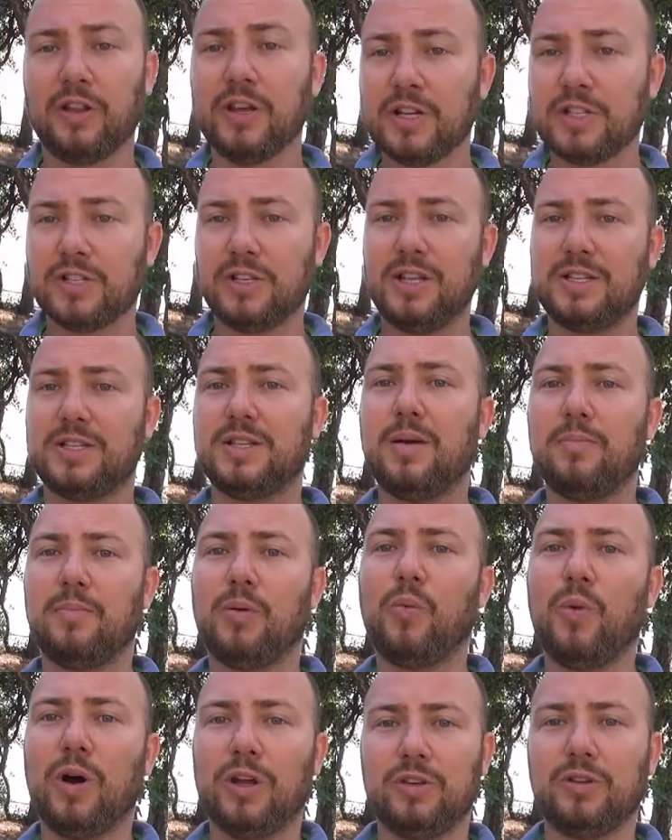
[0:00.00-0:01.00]
So that's number
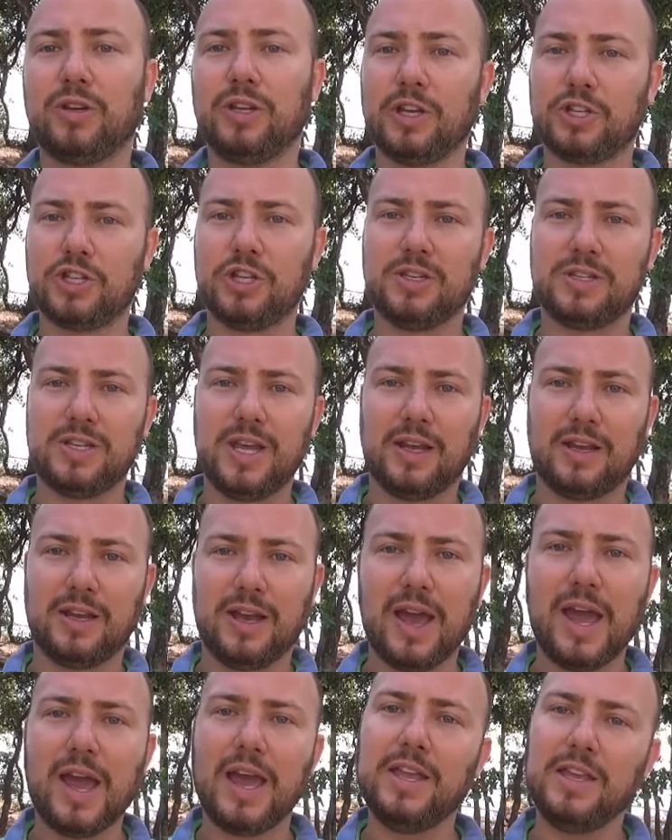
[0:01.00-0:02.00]
one. You can actually take
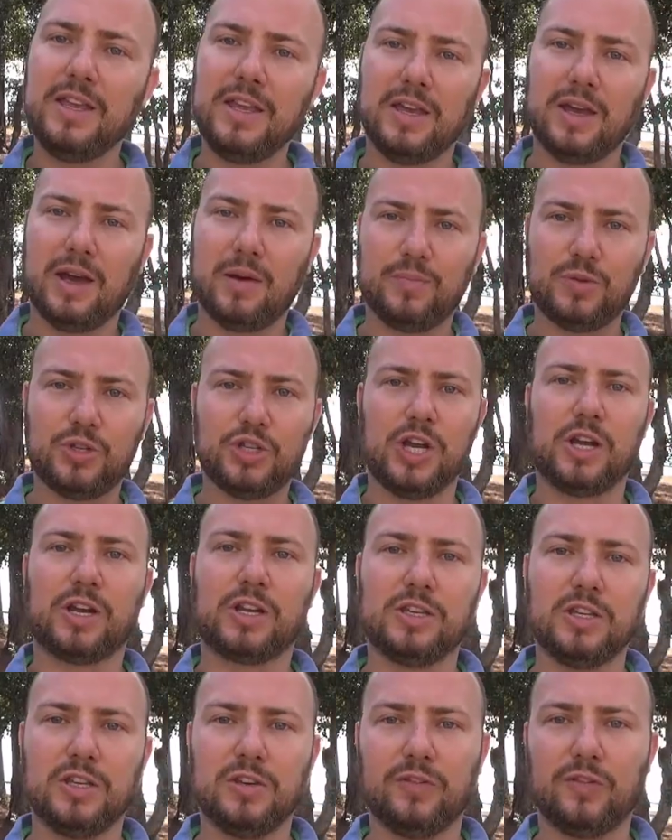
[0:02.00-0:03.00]
any
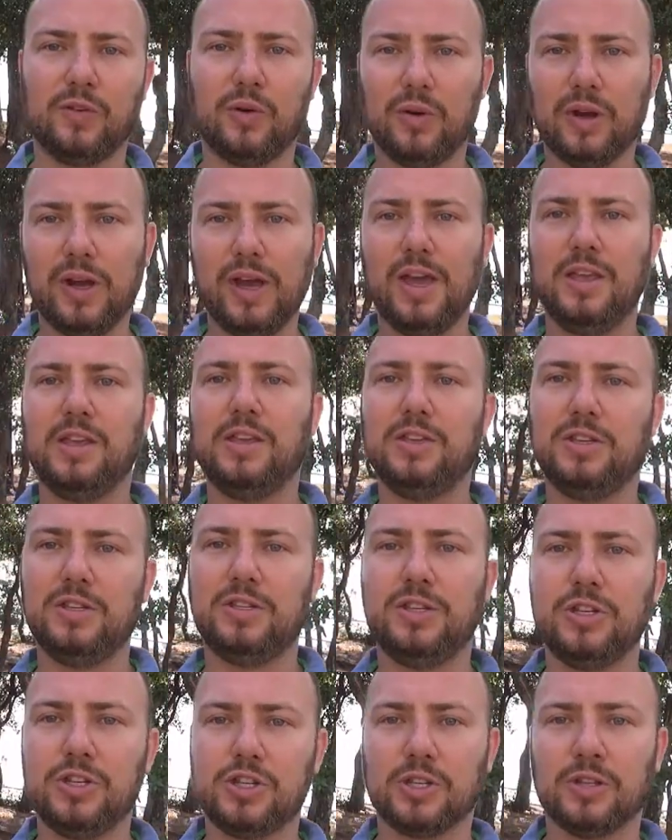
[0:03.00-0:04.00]
objective or any
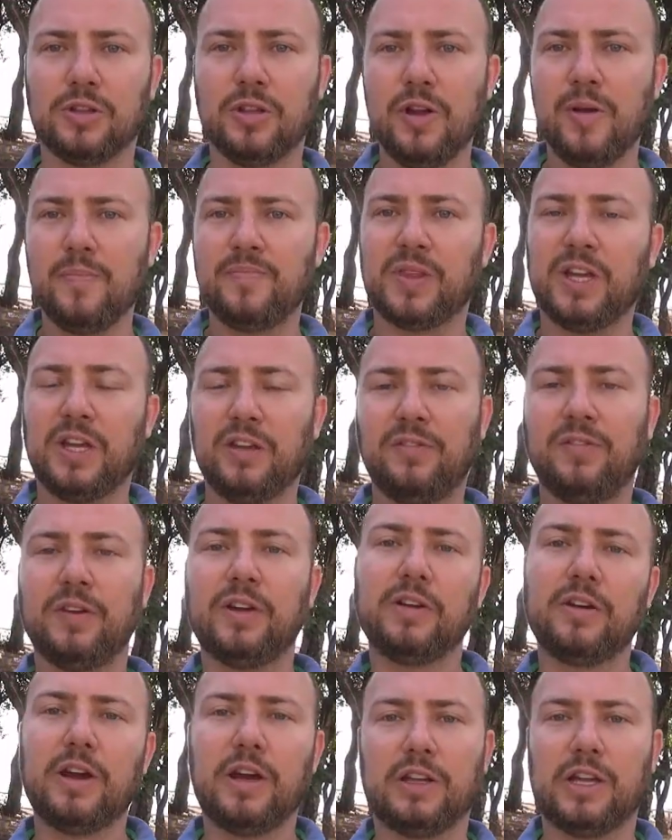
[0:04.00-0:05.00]
decision and
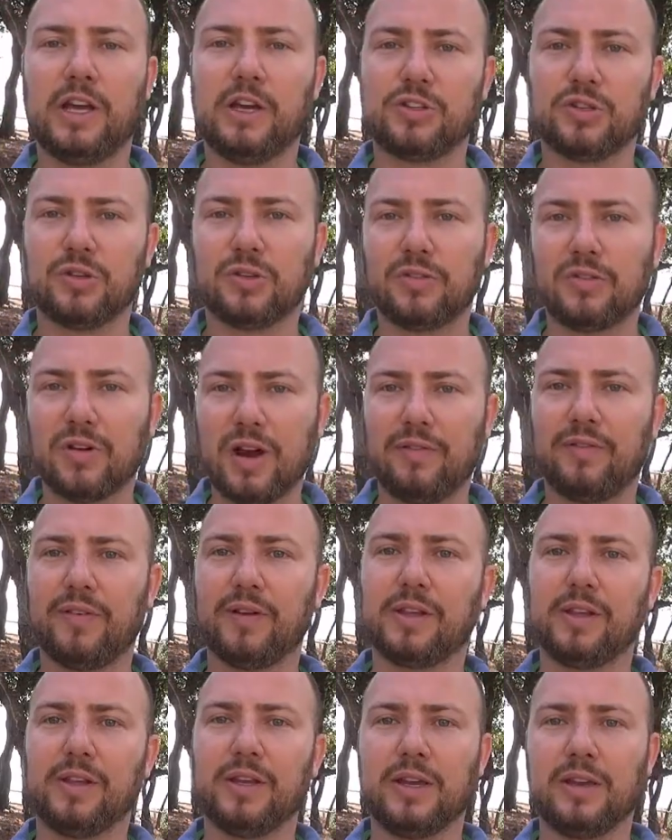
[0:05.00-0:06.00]
figure out how to
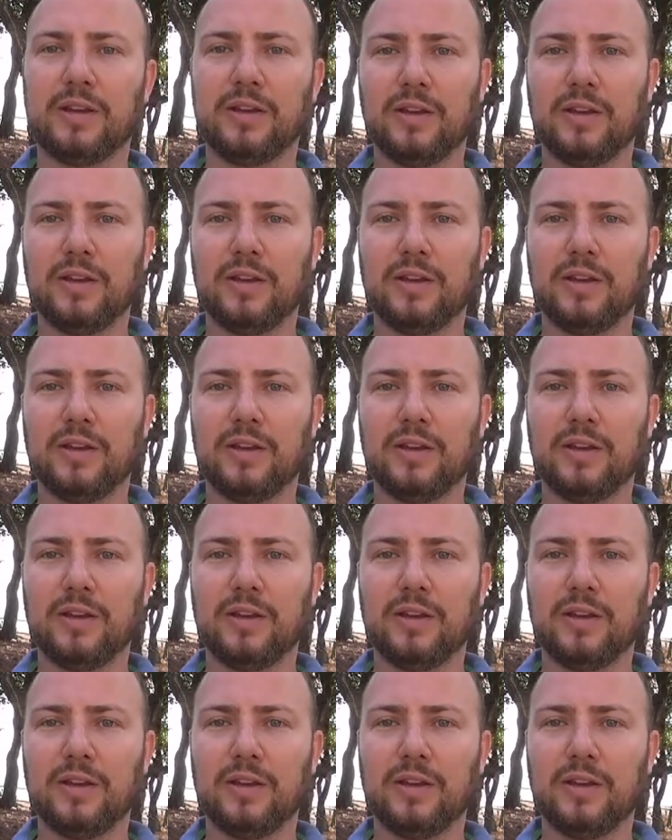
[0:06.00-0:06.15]
graphically